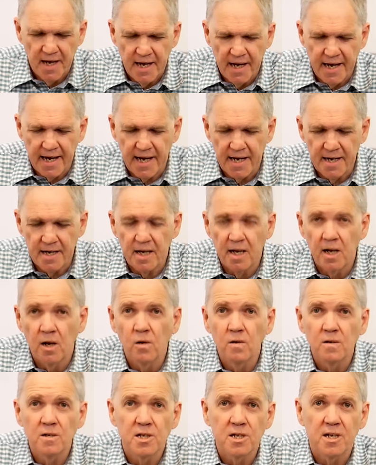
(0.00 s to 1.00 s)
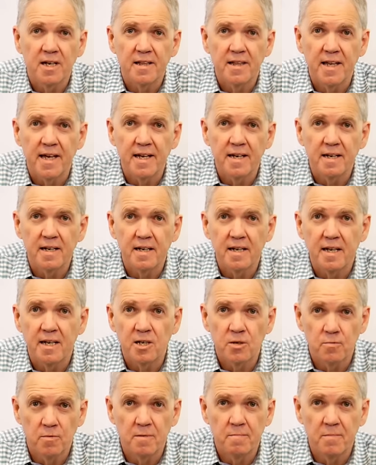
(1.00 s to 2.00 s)
And alongside that,
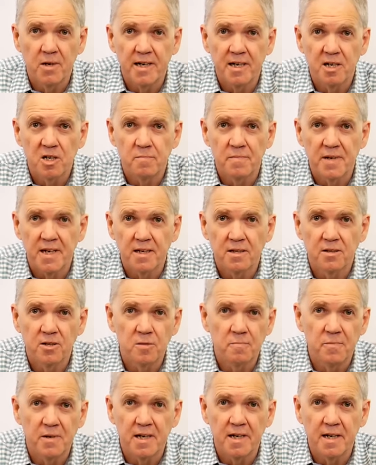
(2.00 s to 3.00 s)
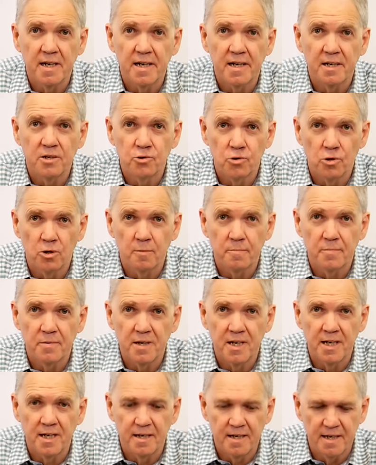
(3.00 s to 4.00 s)
as one might expect, there's been a drop
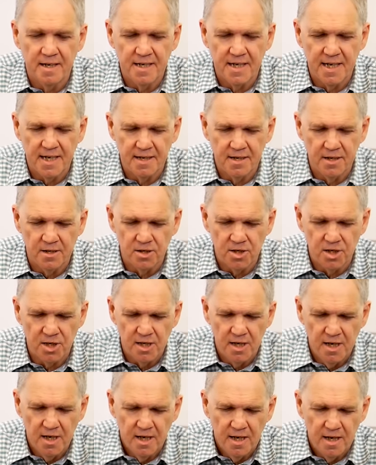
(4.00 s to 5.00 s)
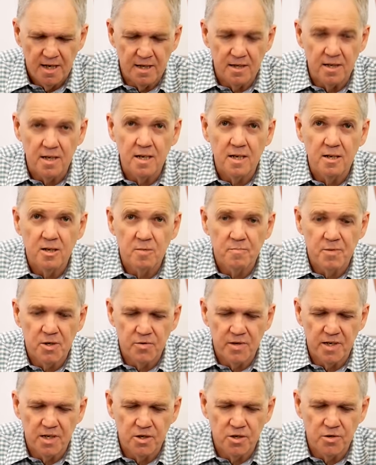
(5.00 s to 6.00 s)
in attendance. In the years
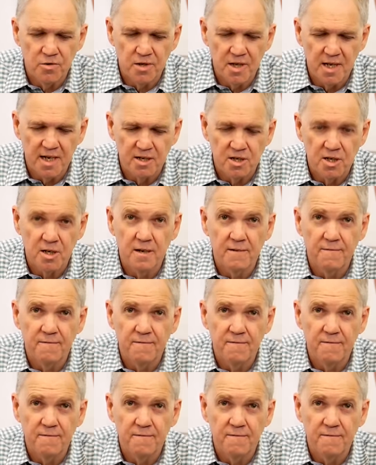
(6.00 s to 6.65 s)
between two thousand